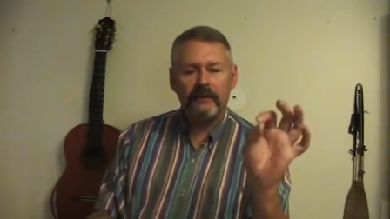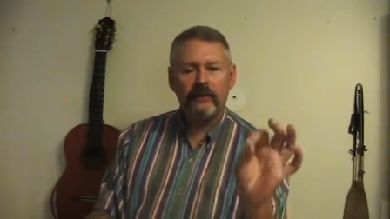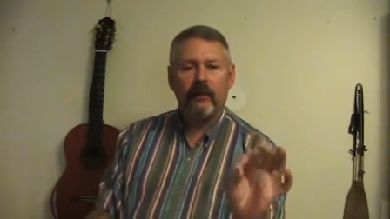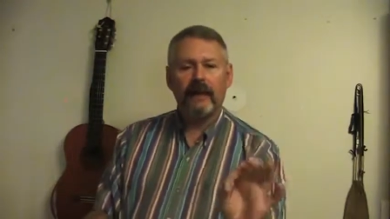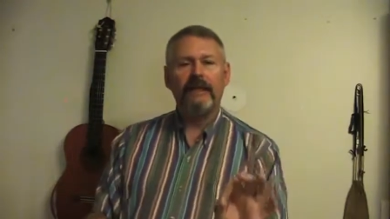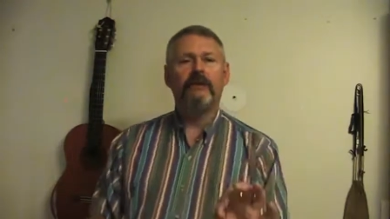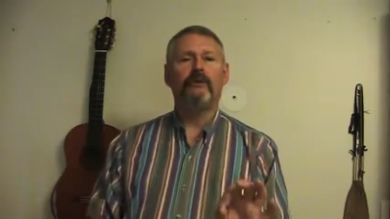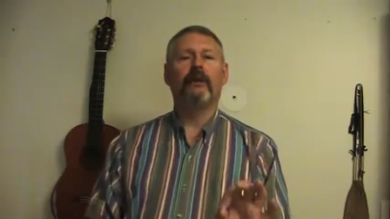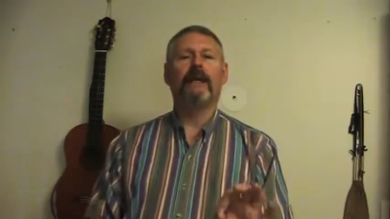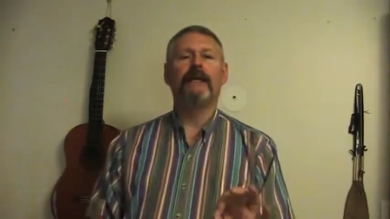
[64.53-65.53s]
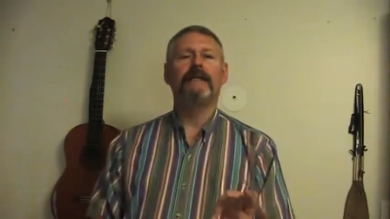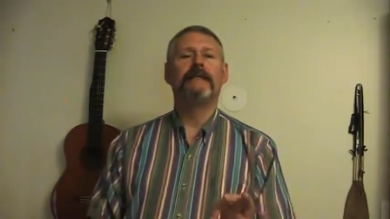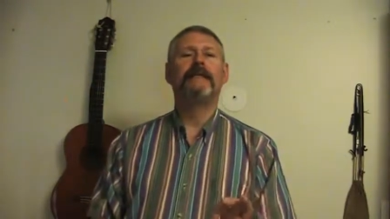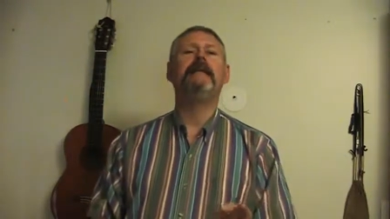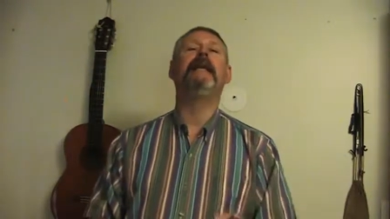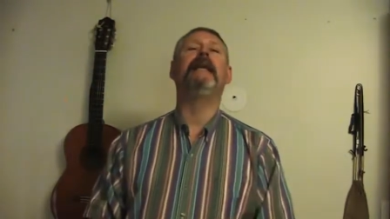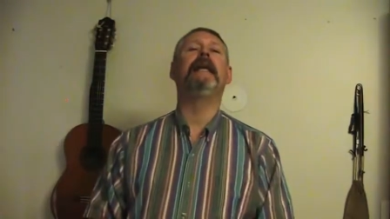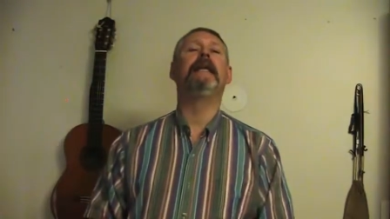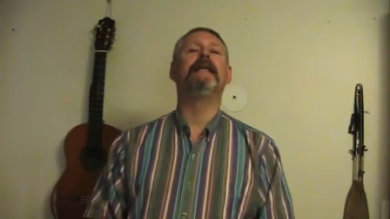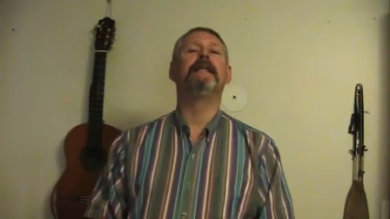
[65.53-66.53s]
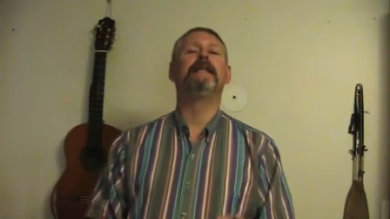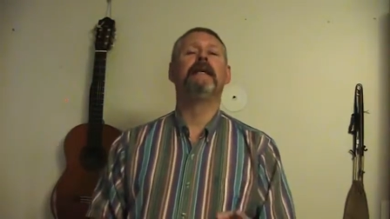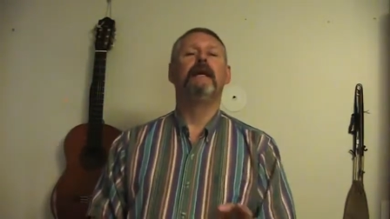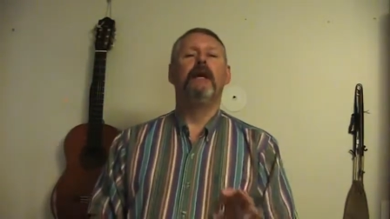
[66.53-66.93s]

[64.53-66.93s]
your intricacies,